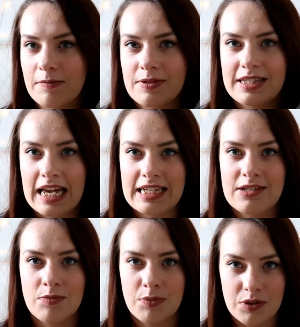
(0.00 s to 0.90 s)

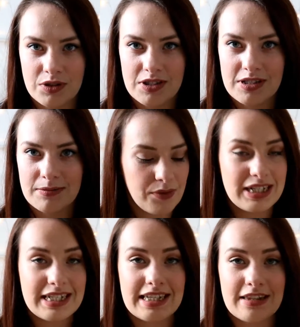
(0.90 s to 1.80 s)
obsessed with books. I went
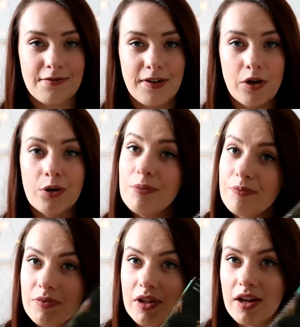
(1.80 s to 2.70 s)
to see the film
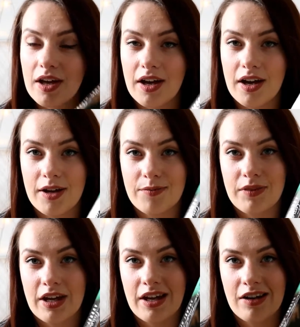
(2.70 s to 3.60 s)
um,
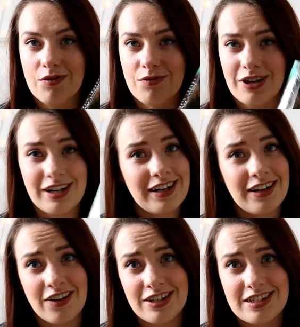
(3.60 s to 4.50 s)
and I really
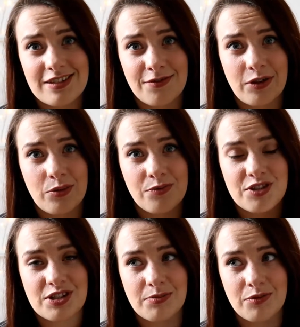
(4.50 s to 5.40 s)
liked the film for
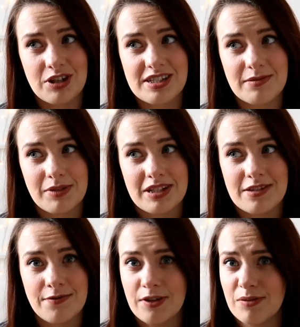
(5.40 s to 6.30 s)
some reason because the
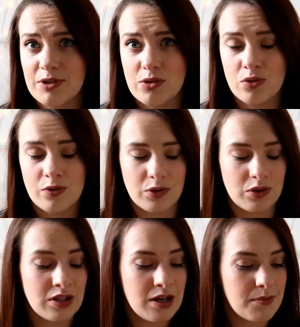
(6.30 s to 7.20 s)
film is
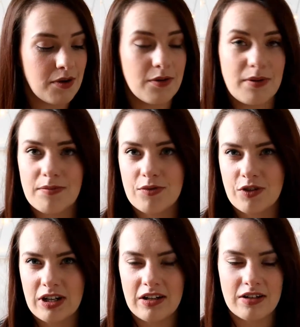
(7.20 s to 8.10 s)
awful. But I remember
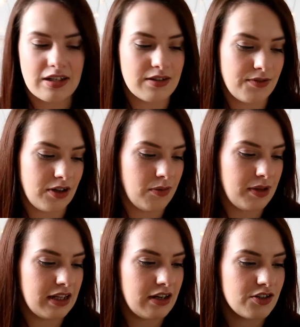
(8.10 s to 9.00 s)
really liking the film,
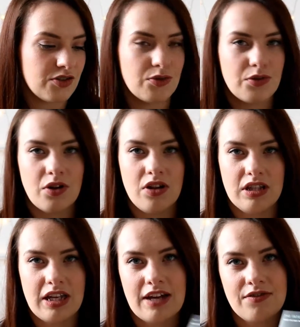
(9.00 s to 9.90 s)
and then I saw on
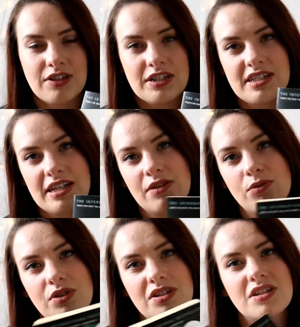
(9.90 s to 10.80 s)
the adverts that it
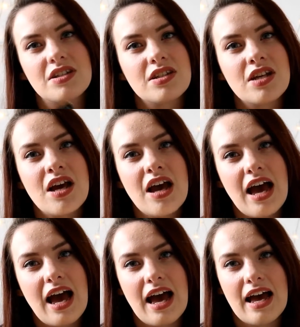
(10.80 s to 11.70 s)
was
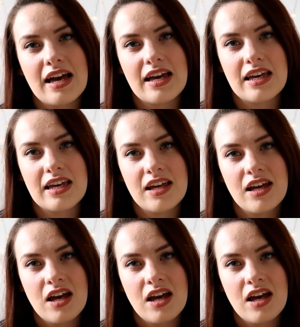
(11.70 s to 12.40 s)
a,